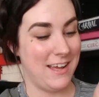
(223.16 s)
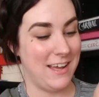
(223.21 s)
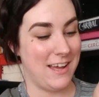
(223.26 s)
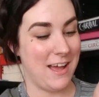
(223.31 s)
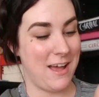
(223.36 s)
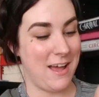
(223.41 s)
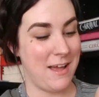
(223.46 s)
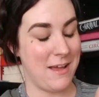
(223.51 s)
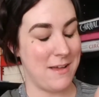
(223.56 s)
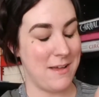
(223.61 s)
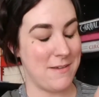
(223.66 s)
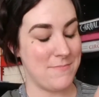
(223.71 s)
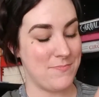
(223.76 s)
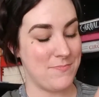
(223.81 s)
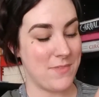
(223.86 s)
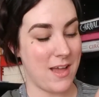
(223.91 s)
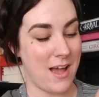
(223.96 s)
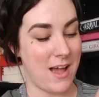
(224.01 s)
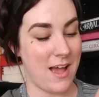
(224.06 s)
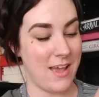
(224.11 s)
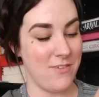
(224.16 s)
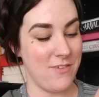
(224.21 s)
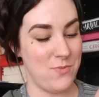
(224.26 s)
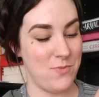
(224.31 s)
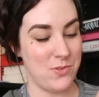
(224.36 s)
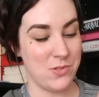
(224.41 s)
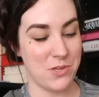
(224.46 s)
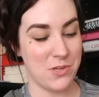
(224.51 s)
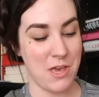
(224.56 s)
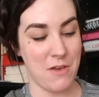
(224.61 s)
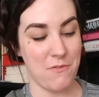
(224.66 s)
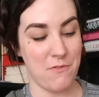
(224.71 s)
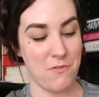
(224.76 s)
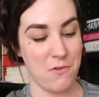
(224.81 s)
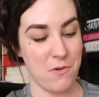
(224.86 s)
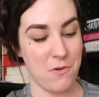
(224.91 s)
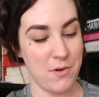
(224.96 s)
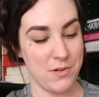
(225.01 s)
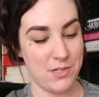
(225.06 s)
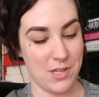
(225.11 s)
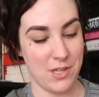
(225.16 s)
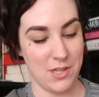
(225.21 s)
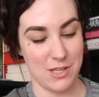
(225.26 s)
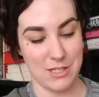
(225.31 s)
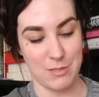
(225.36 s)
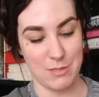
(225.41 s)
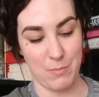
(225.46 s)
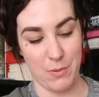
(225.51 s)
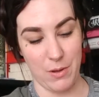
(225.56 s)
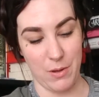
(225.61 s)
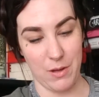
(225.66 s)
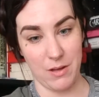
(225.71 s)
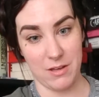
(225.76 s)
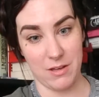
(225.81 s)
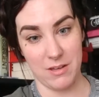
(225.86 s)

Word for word: Um, I've been looking forward to this book